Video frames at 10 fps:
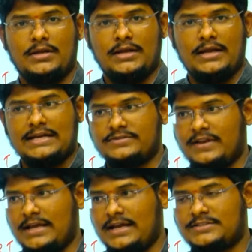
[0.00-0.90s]
as
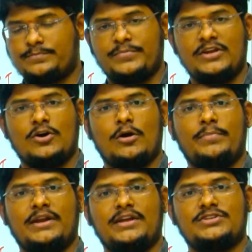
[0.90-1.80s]
well as
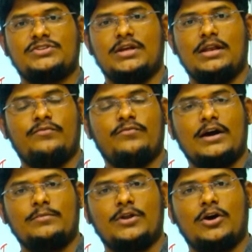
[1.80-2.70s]
pre-operational,
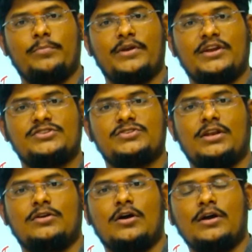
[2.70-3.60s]
formal
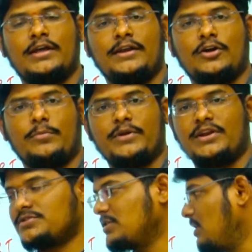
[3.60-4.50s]
operational, concrete
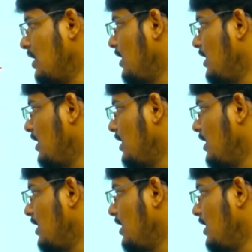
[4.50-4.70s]
operational.